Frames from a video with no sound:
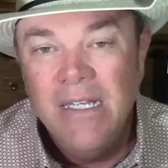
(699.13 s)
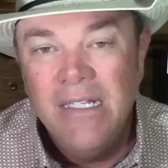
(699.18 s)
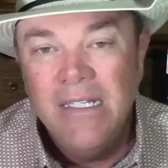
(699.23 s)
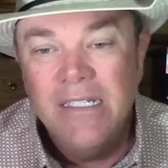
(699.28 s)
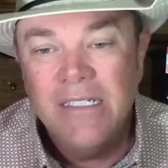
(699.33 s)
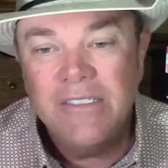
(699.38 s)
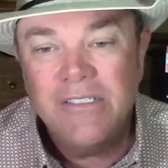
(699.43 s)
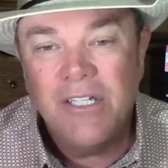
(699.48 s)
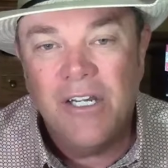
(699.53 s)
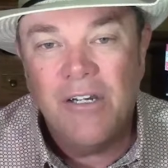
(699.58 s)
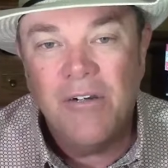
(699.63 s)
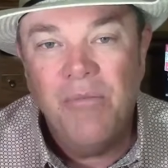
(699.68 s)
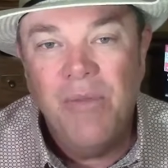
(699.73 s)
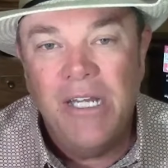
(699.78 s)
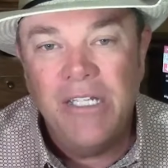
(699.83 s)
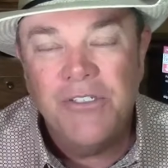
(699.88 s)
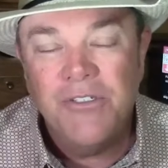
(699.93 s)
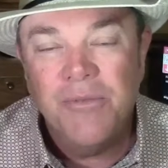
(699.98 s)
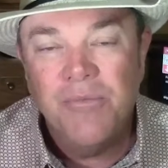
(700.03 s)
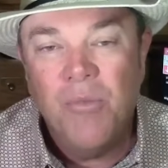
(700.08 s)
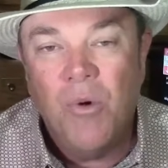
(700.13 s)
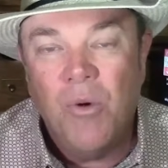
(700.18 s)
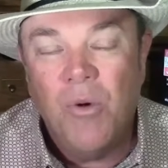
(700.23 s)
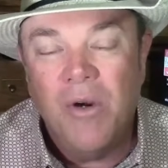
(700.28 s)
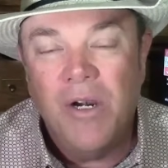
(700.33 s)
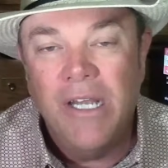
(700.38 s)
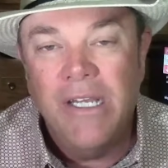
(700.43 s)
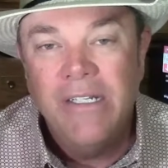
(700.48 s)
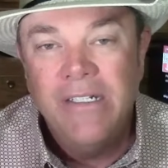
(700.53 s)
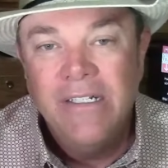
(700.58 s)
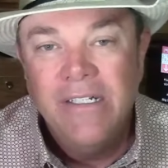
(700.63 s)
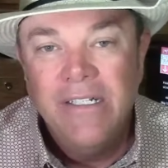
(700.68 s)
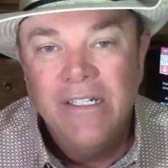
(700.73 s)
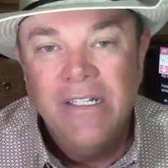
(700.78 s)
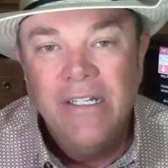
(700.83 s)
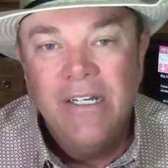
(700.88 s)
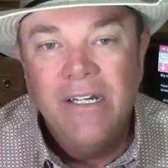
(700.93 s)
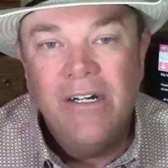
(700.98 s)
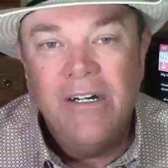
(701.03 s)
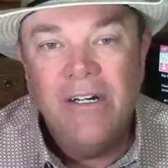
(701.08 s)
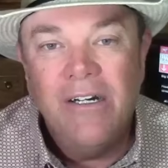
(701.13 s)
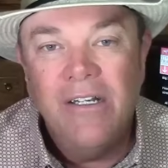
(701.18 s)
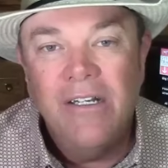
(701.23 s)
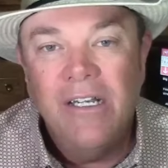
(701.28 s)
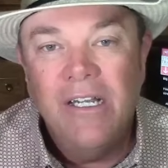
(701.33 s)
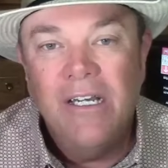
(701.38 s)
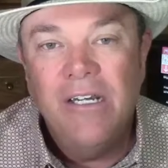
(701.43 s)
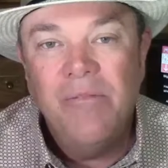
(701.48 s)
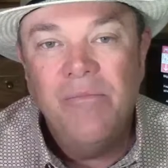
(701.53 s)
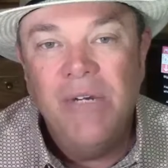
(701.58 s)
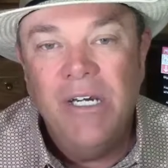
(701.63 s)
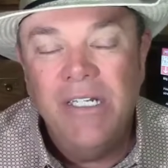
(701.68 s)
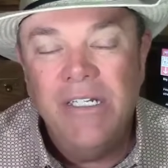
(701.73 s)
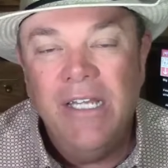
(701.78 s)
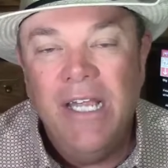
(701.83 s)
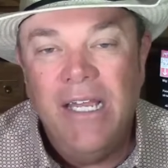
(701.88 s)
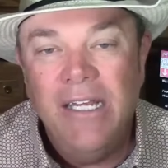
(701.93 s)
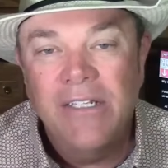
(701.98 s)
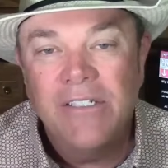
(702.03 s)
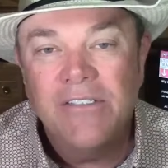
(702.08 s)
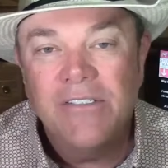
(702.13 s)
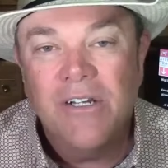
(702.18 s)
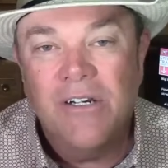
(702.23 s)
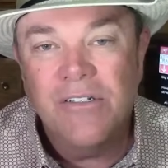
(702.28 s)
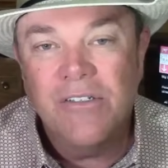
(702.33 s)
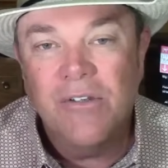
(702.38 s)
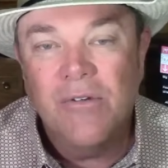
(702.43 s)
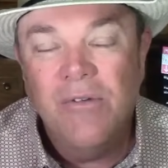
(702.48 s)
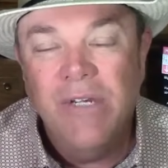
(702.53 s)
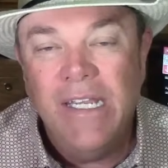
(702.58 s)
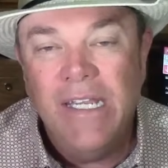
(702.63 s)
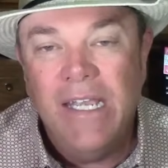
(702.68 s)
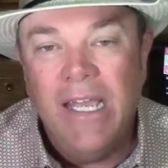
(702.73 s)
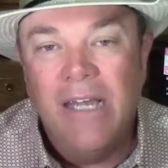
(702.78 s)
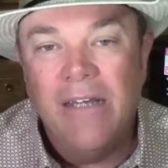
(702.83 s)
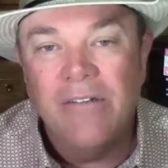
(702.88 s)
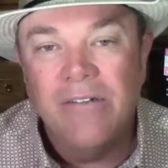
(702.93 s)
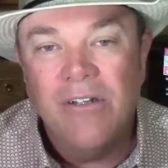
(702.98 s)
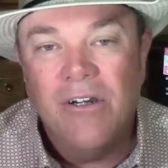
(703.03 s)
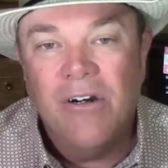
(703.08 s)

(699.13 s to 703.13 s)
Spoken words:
Let's talk about your board. On Monday to start the week out,